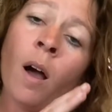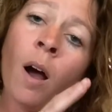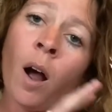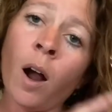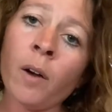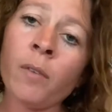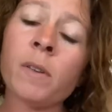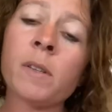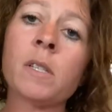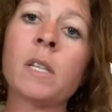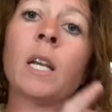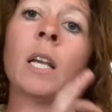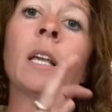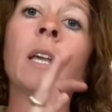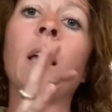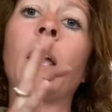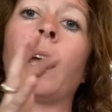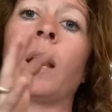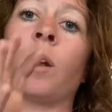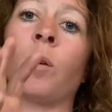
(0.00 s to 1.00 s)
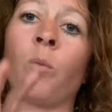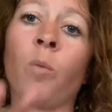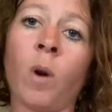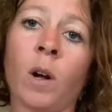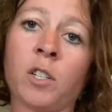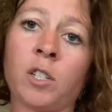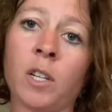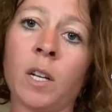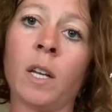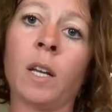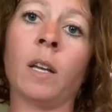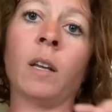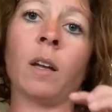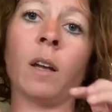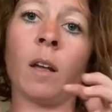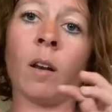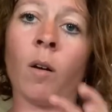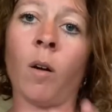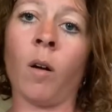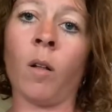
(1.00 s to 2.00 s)
harvesting and washing
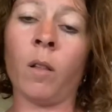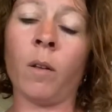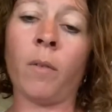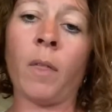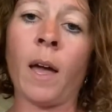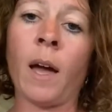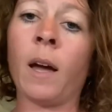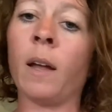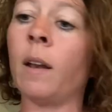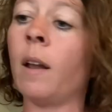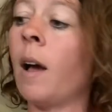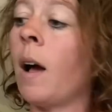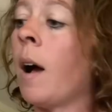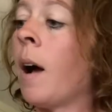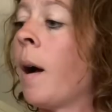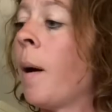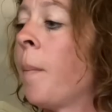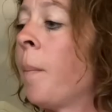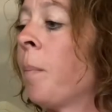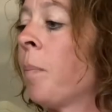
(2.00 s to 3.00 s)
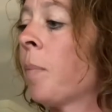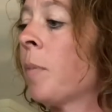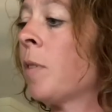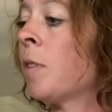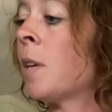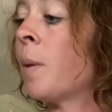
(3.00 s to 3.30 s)
and all of that.